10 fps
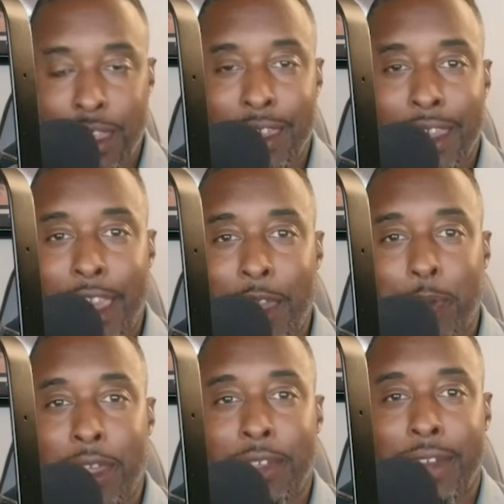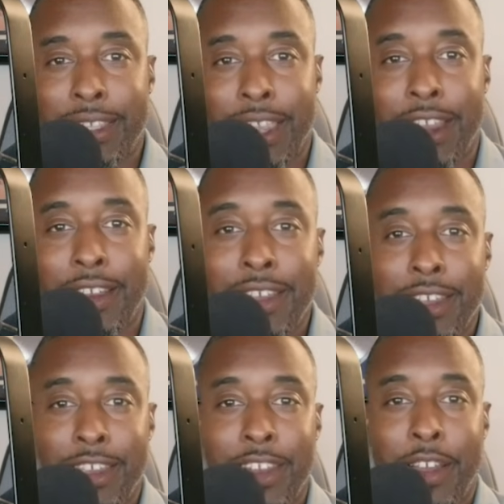AP right there.
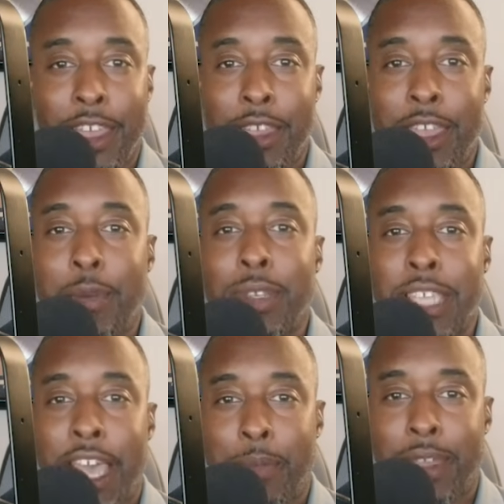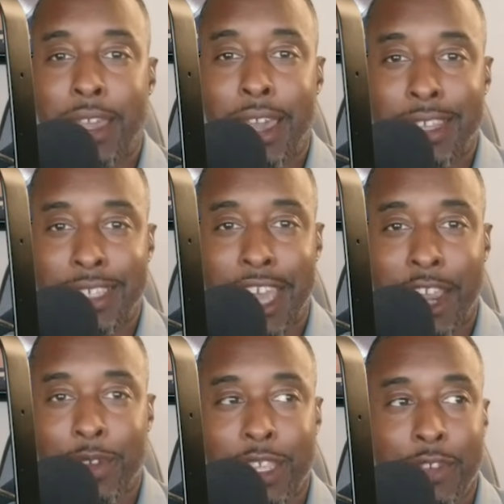You know, he was happy. He had a sigh
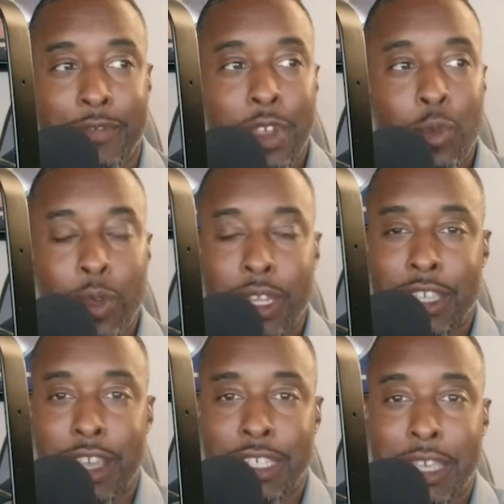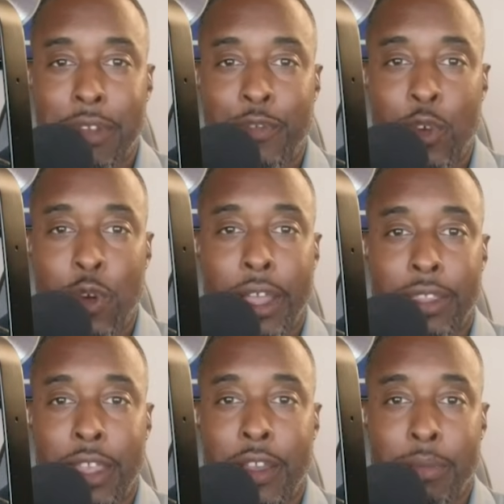of relief when he saw 74 out
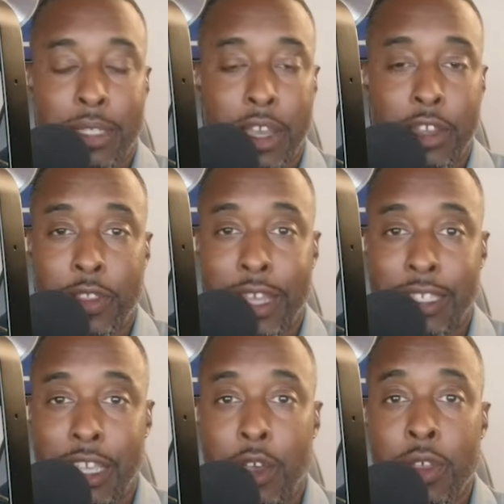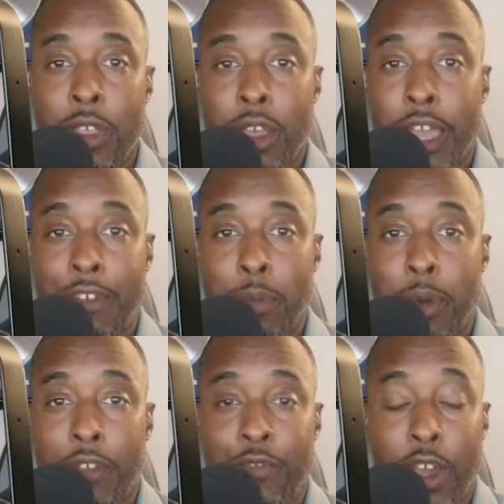there. And I'm telling you, that's how
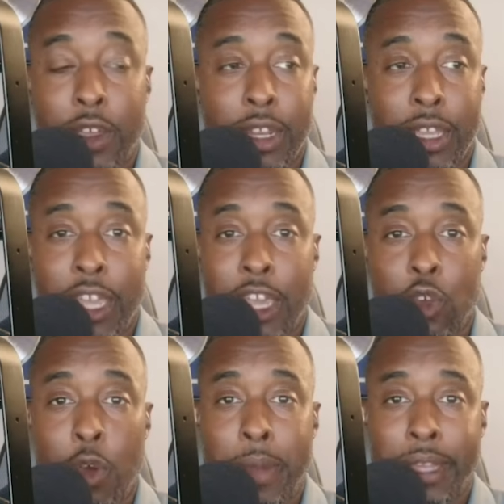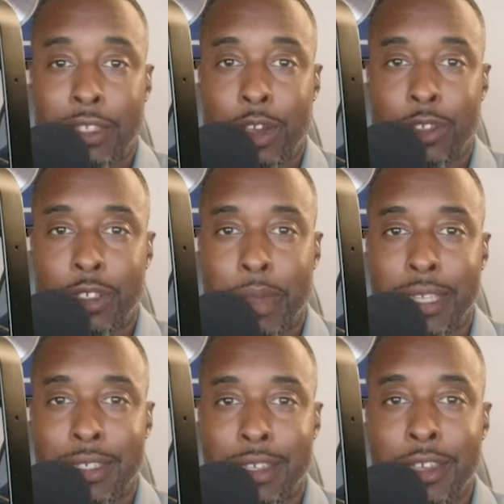everybody felt. And again, going back to Costa
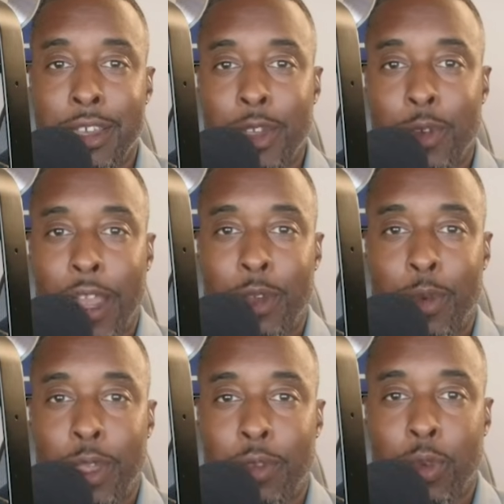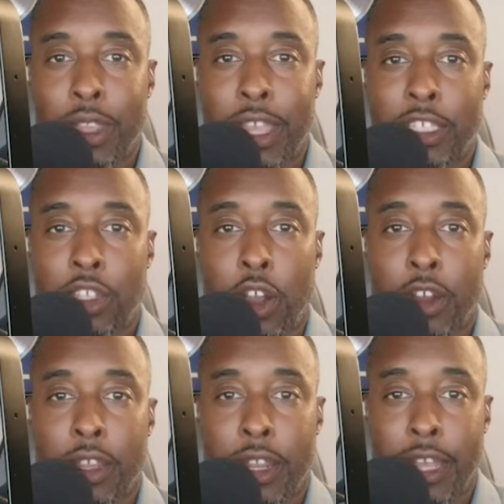Mesa, right, when they
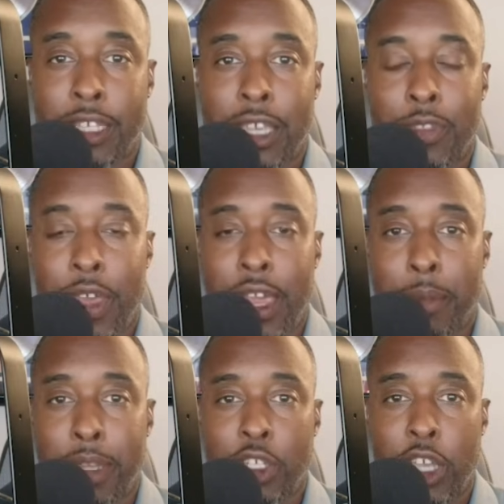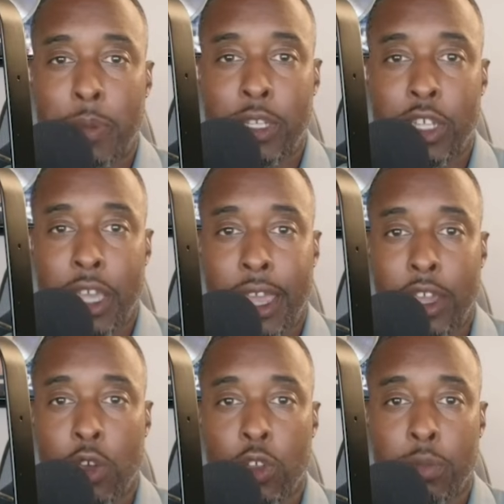started, and I say they, I mean JPJ and
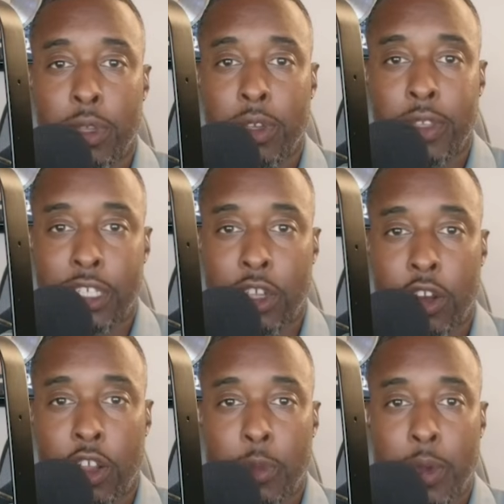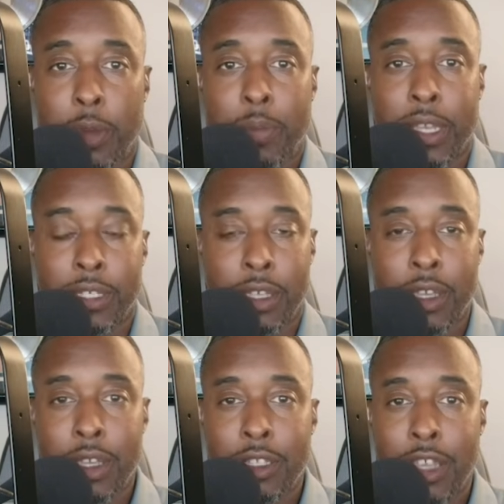Colton Miller, they started on the PUP list.
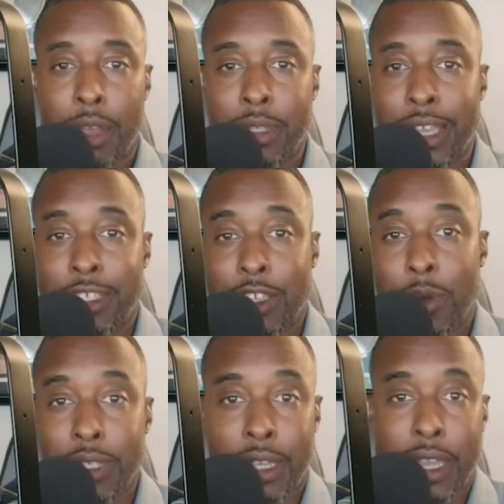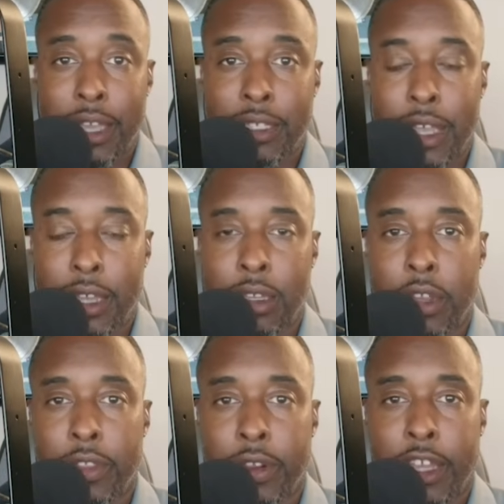Tom Telesco was like, yeah, it's not, you
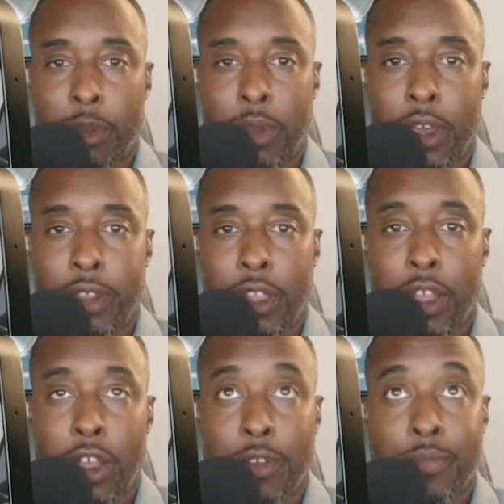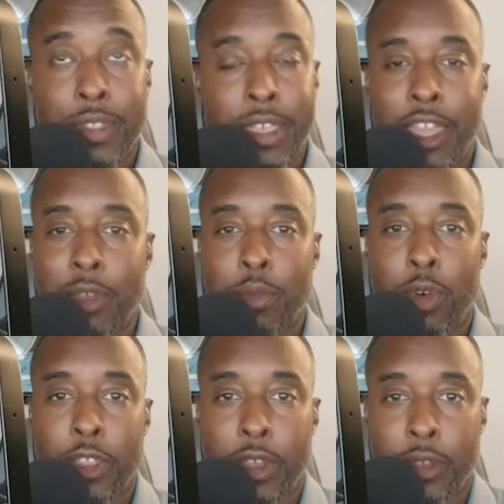know, they're not going to be on there long. And the
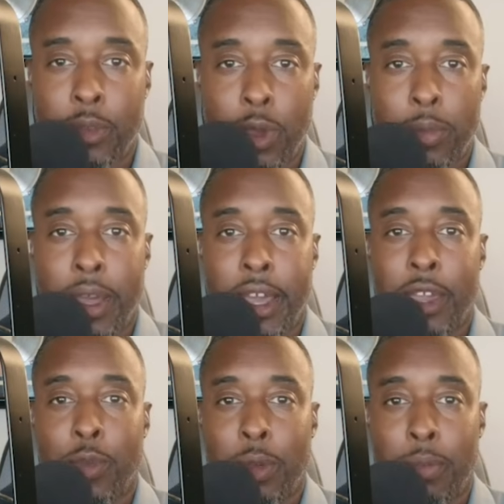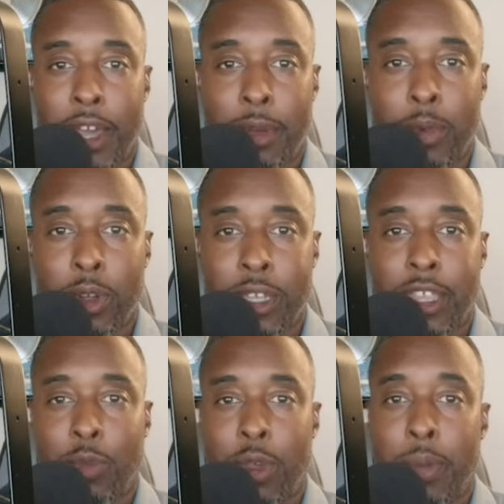more that went by and more time
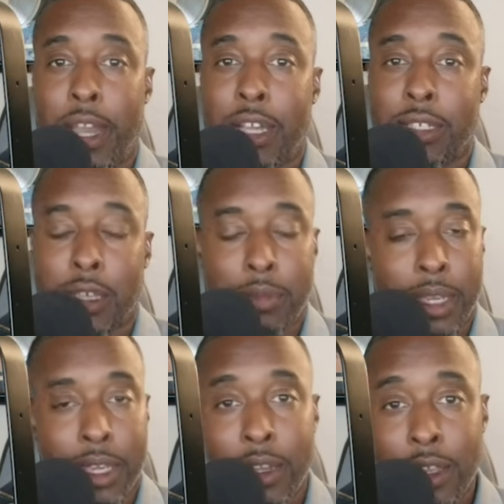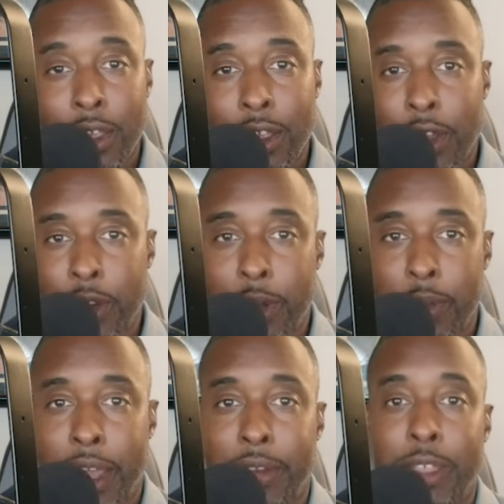that went by, I was like, man, hold up
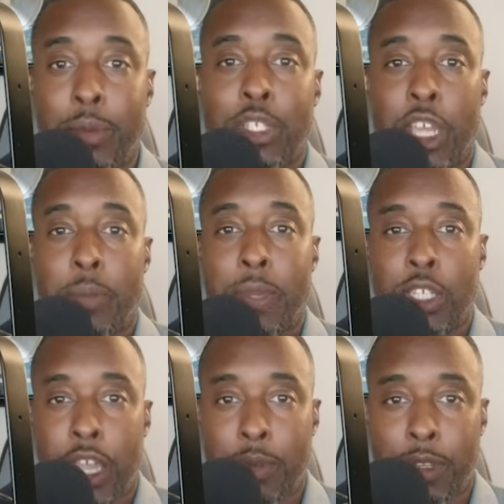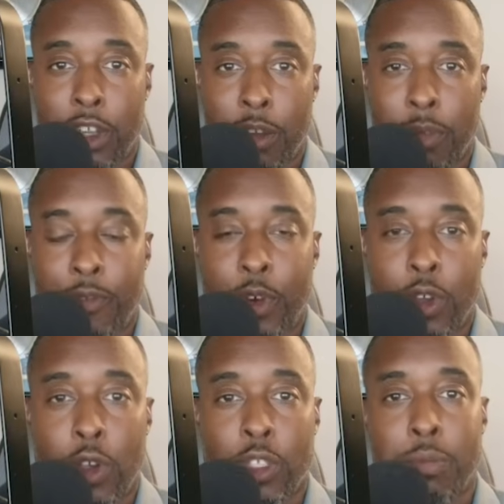now. And then when JPJ returned before
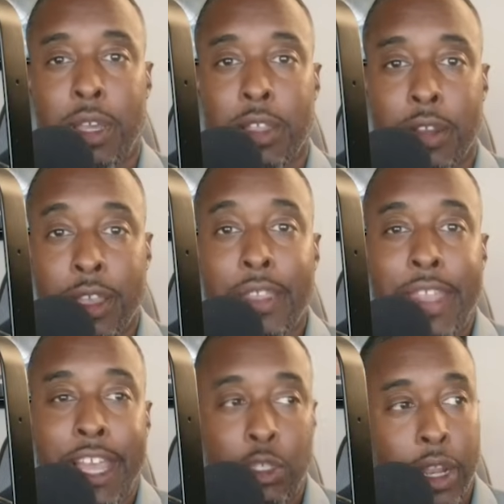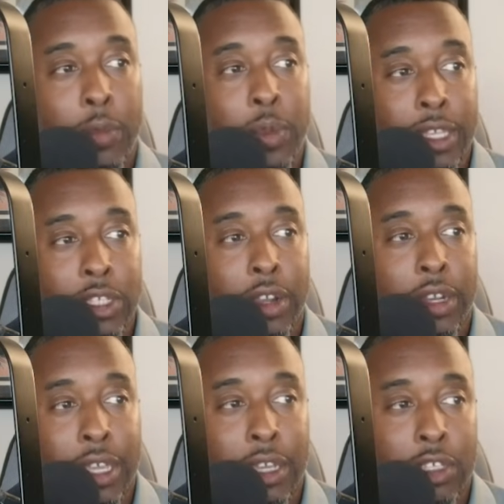Colton Miller, that's when I really started to
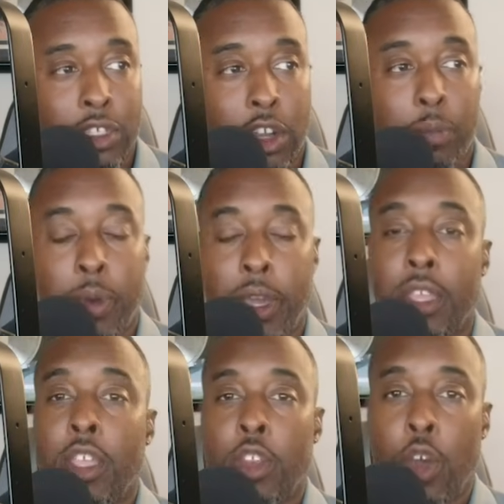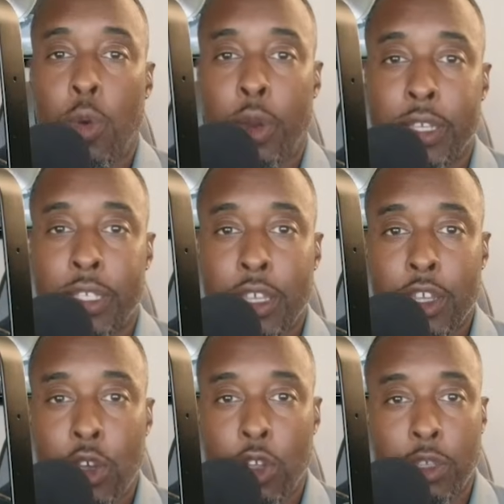get concerned. But no worries,
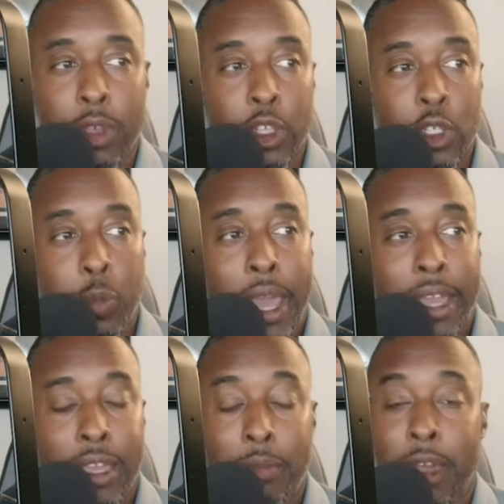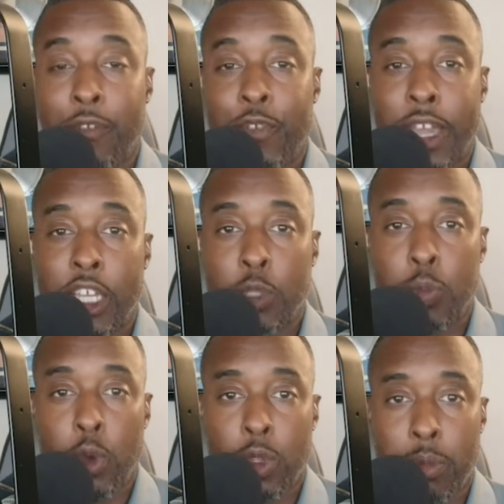Colton Miller's back. And matter of fact, he
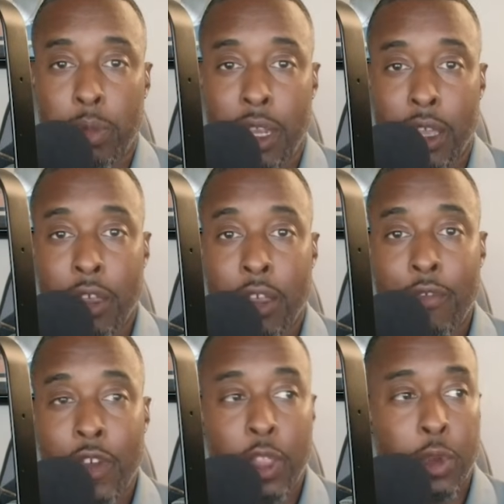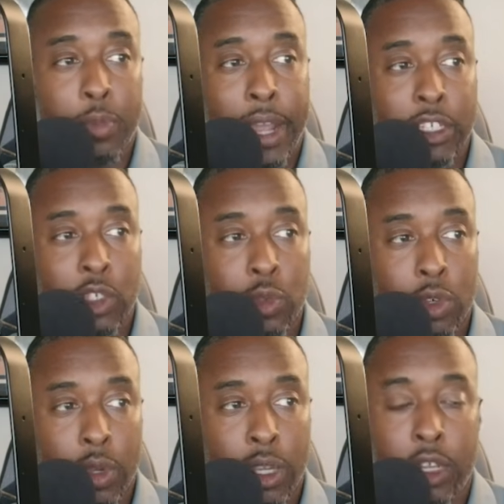spoke with the media following practice real quick.